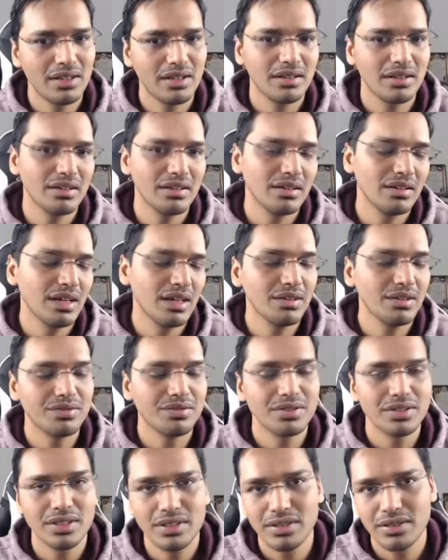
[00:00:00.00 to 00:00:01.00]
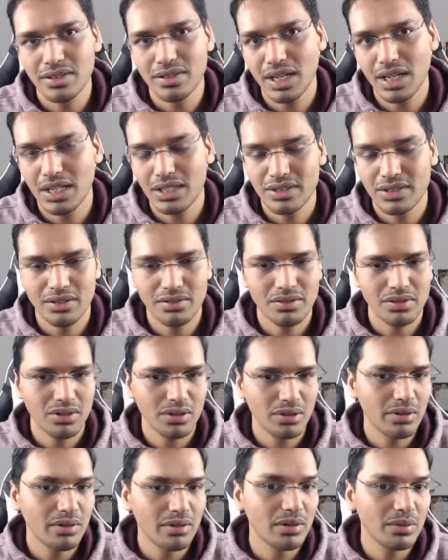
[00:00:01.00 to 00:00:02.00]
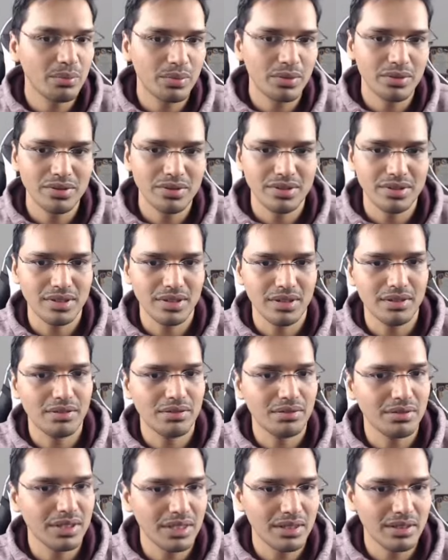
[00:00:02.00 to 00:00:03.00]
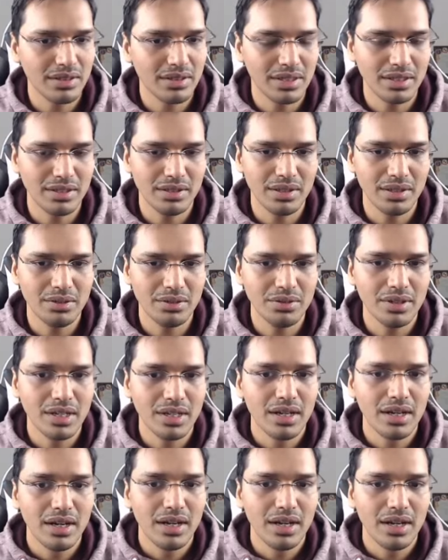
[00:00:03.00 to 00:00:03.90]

f6, h7, all the pawns are weak right now.